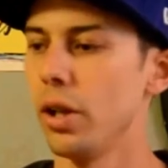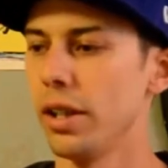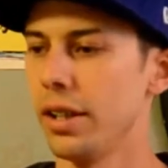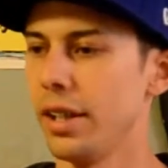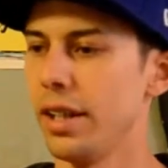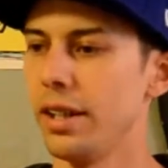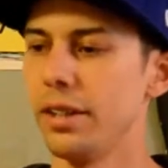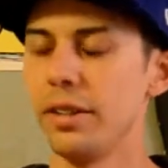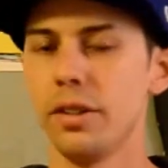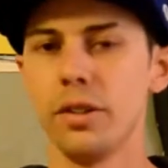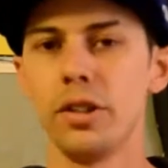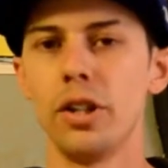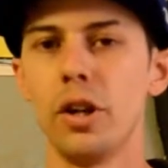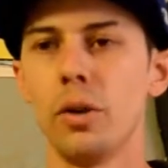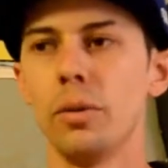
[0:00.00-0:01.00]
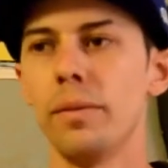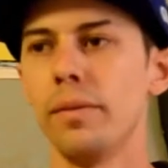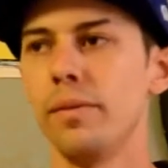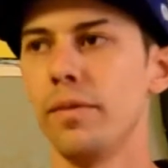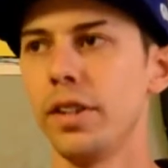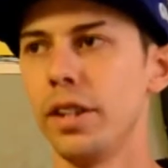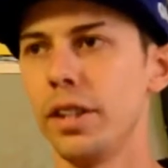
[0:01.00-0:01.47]
It, you know,
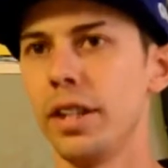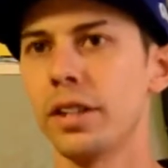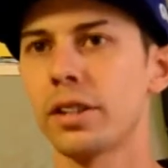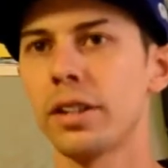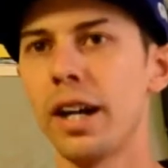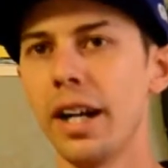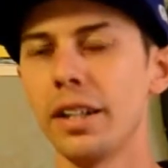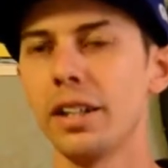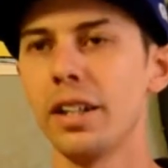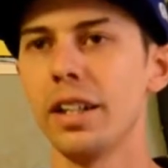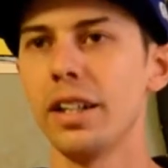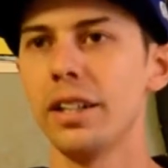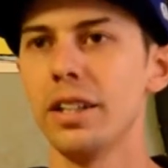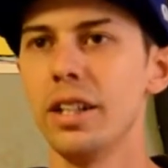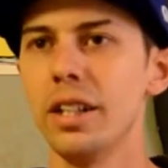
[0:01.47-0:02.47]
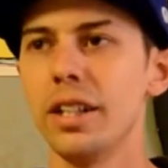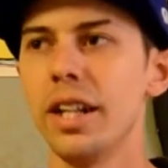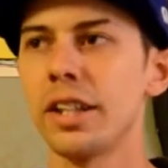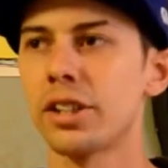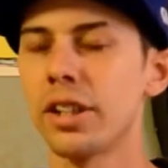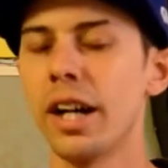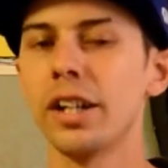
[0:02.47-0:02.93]
it's not
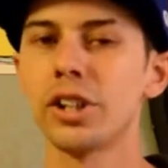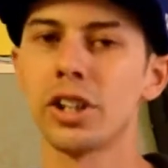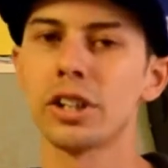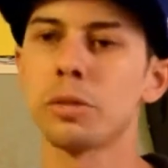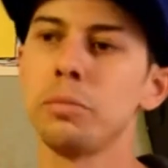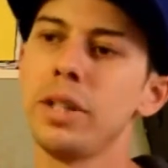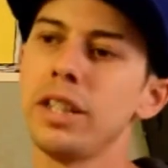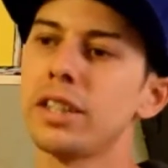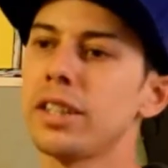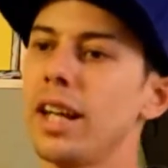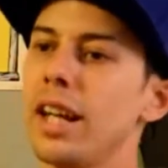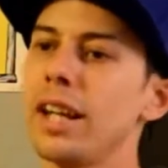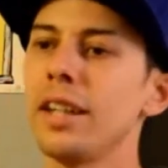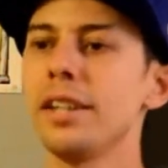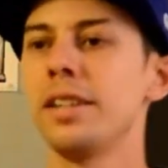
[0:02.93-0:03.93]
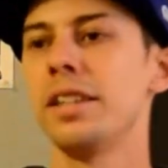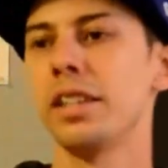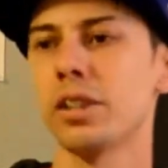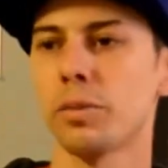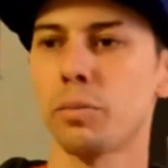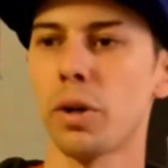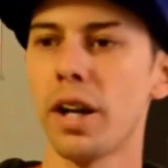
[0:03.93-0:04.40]
it's not just me saying
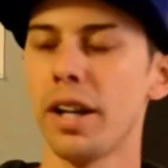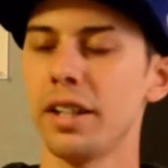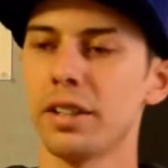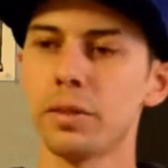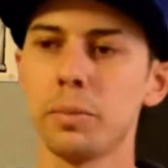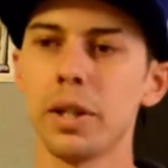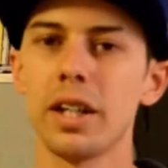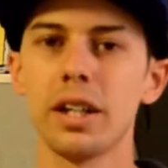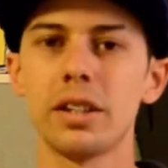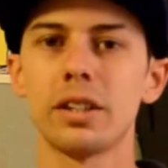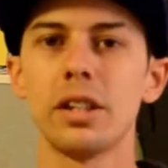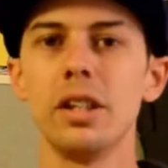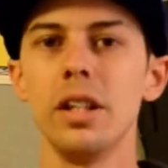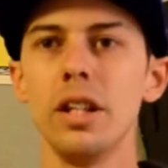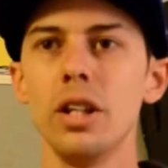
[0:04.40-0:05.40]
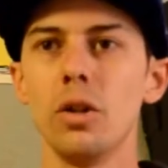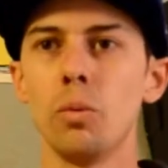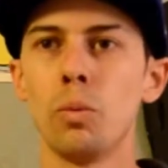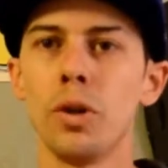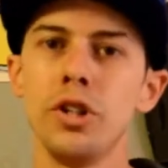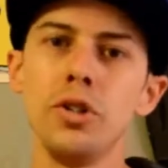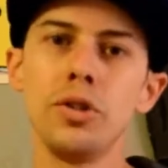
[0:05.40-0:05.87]
this price because
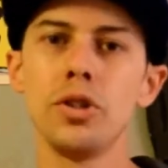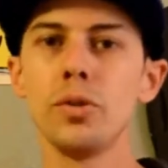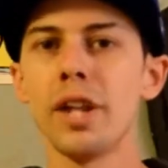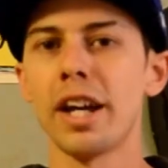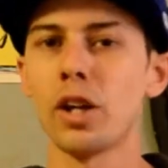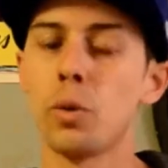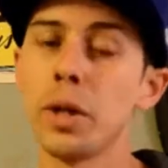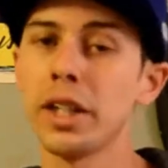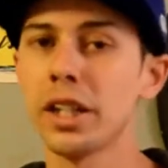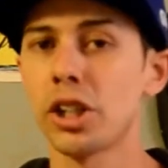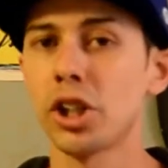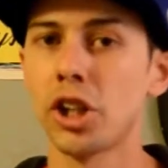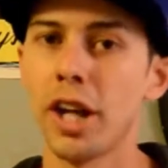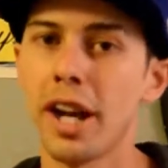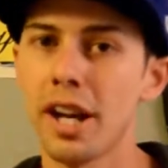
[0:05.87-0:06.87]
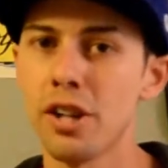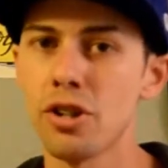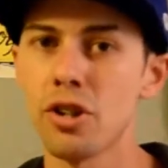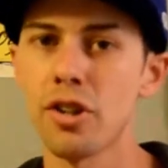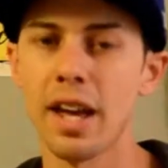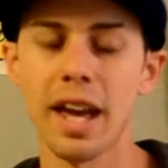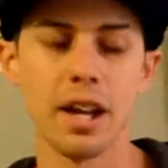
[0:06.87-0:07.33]
when you do that quick
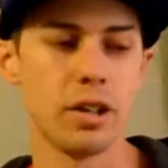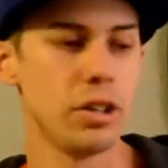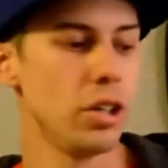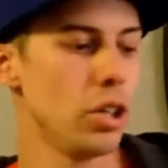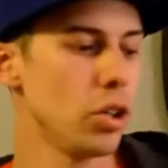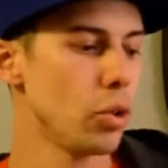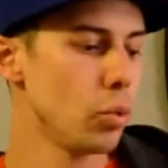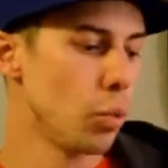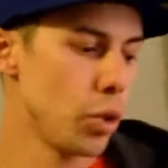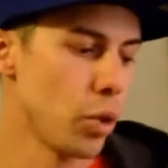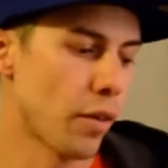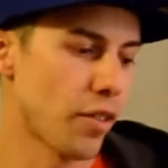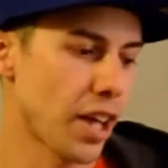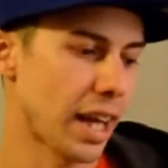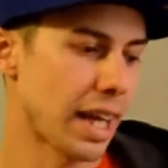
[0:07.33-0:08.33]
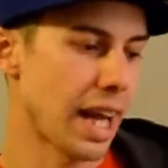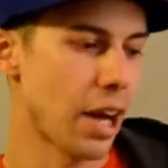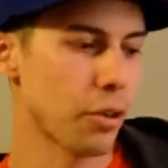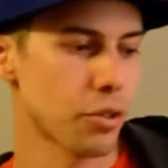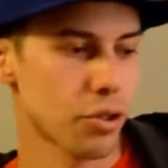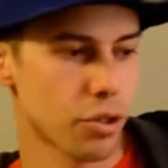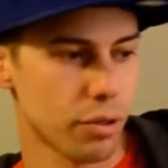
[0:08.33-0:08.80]
exchange, that what do you want for that
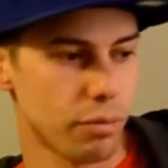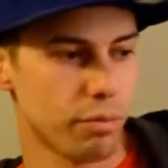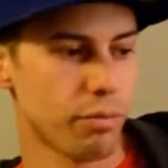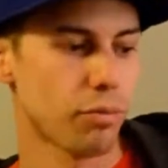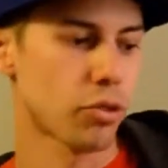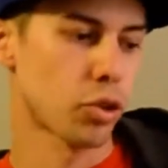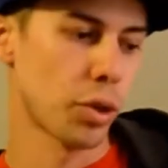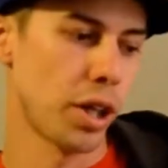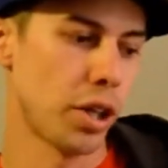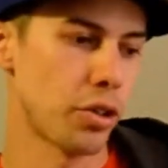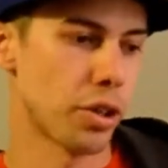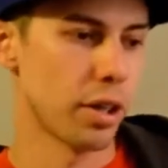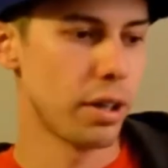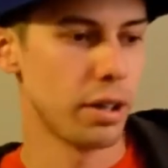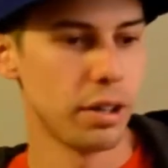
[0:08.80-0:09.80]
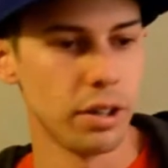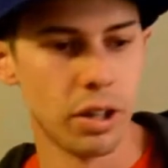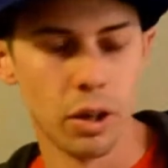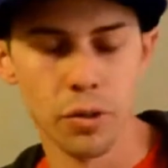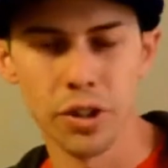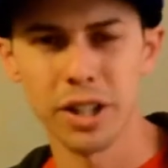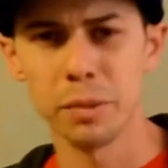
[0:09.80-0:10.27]
couch? 300. You
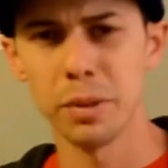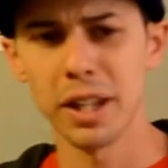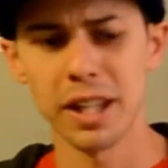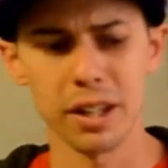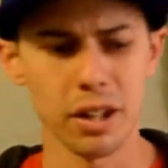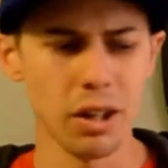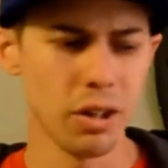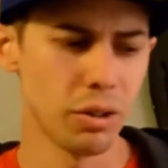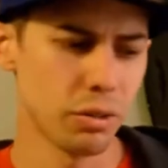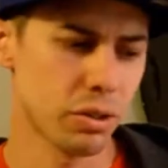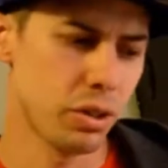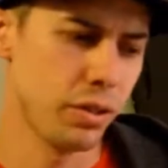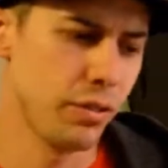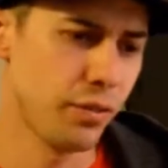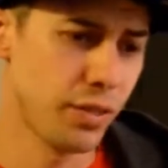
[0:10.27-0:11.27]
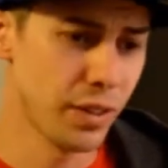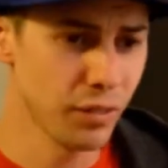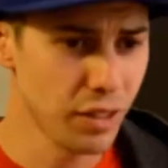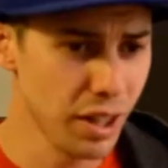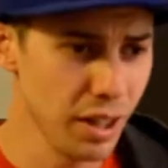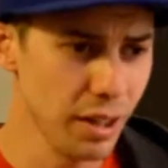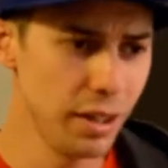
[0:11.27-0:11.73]
know, they're going to be like, "Oh,
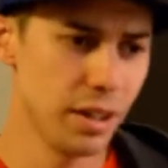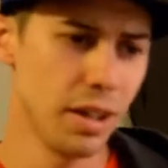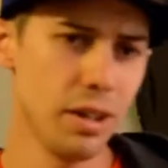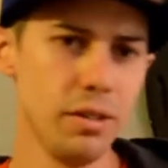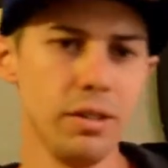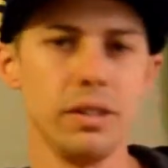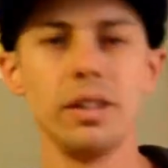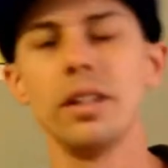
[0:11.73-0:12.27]
250?" You know?